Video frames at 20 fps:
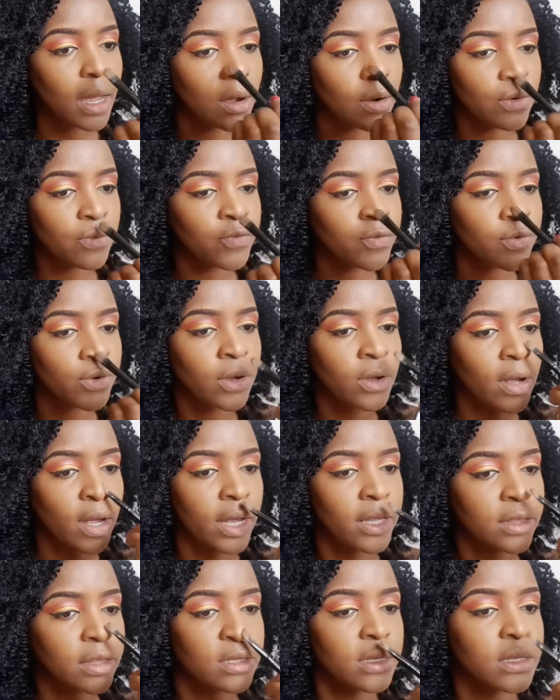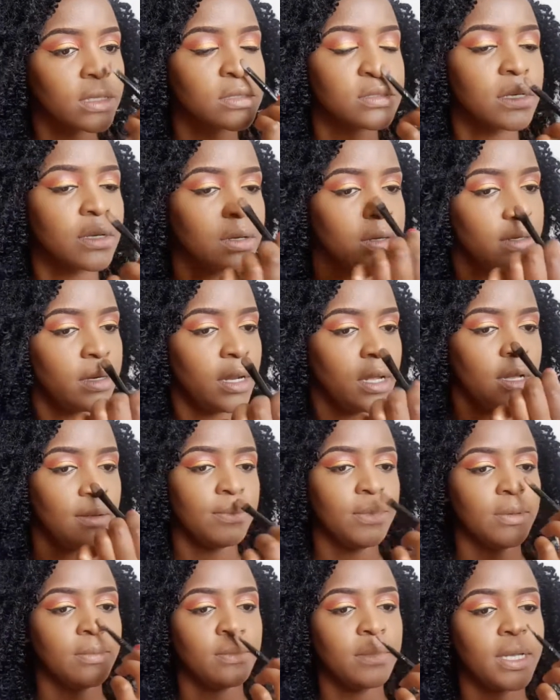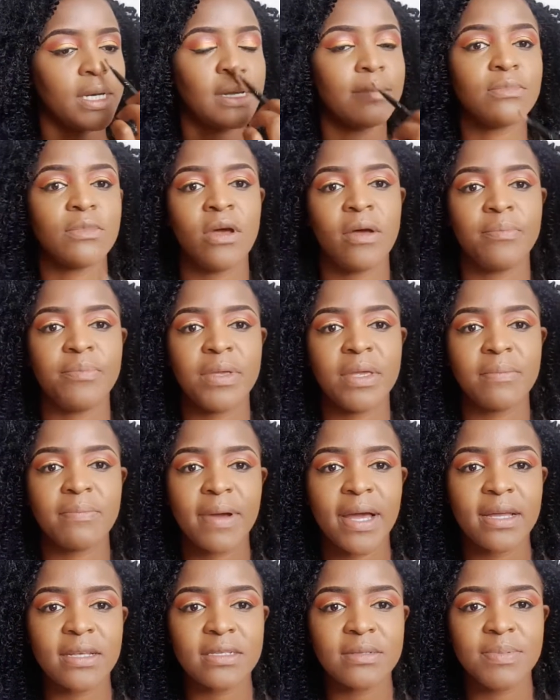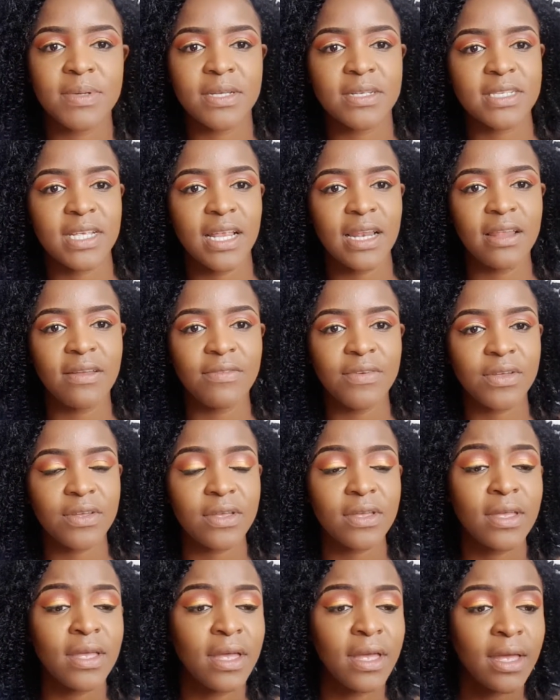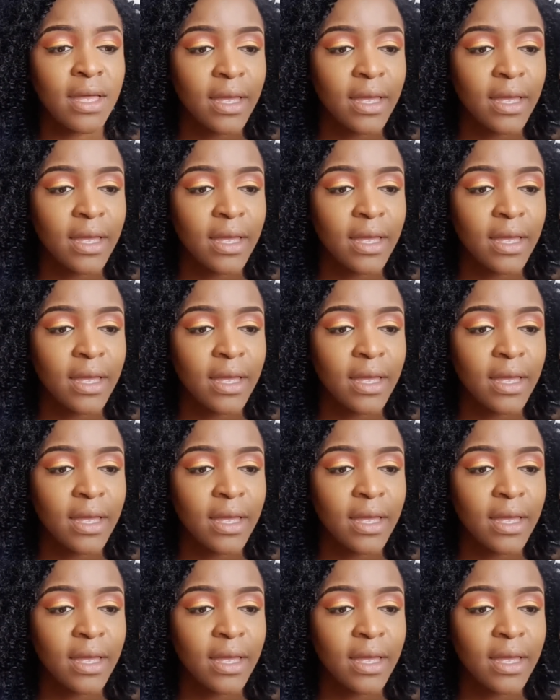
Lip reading: Overall, I think it's a good album, and I'm not being biased because I love her.